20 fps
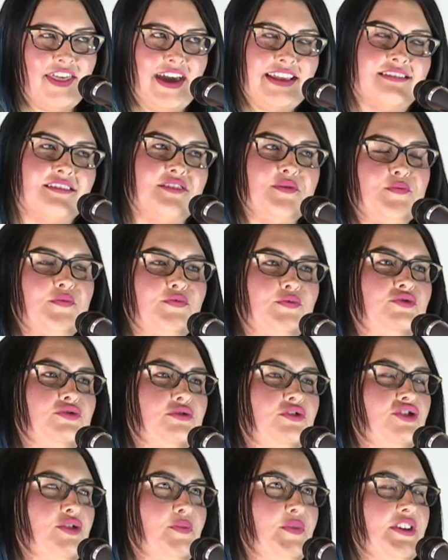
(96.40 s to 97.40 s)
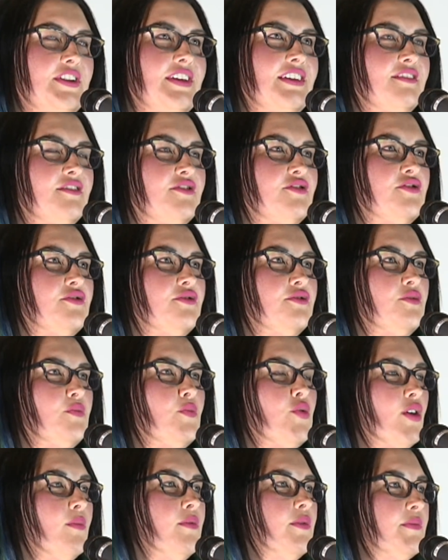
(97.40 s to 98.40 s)
That's contributing
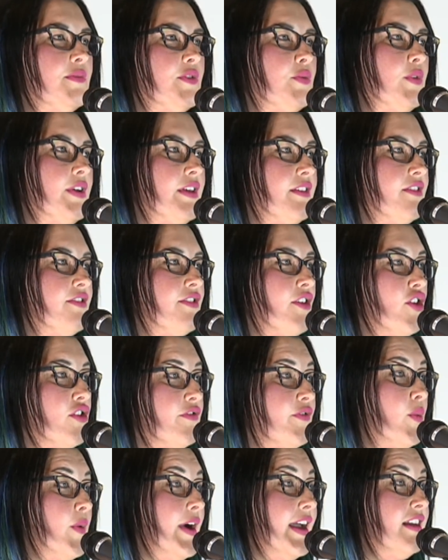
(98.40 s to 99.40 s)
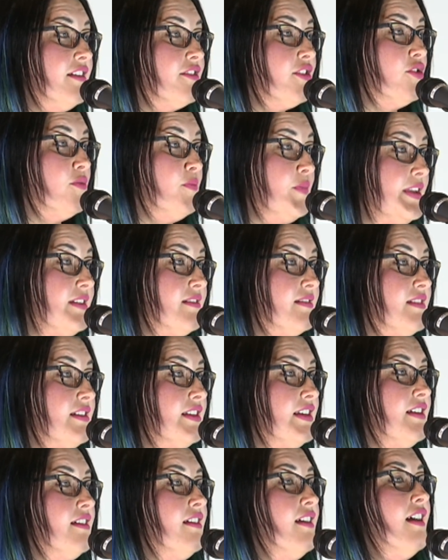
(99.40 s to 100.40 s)
to problems with overweight,
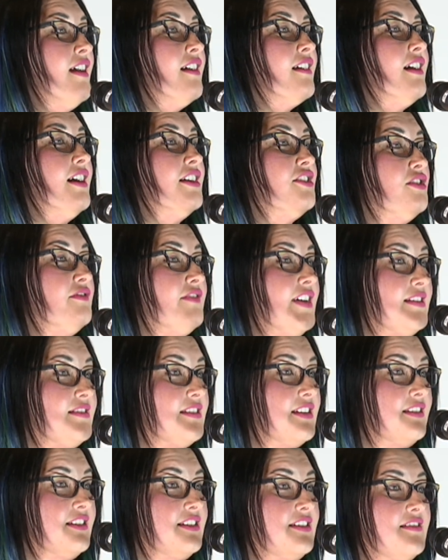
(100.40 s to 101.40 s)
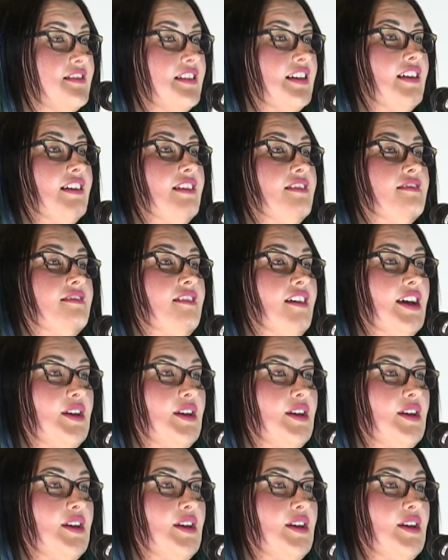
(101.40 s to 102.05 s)
obesity, cardiovascular disease,